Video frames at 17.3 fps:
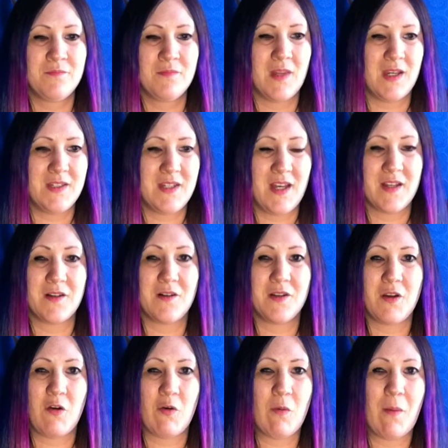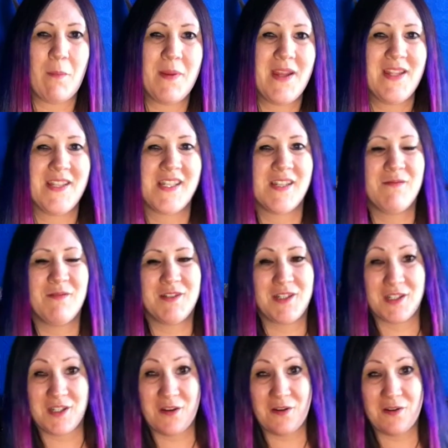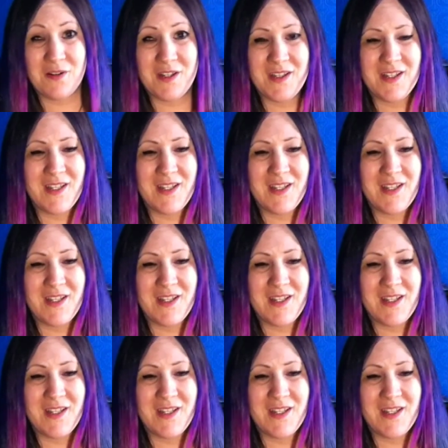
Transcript: And yeah, it got there in one piece, which is good.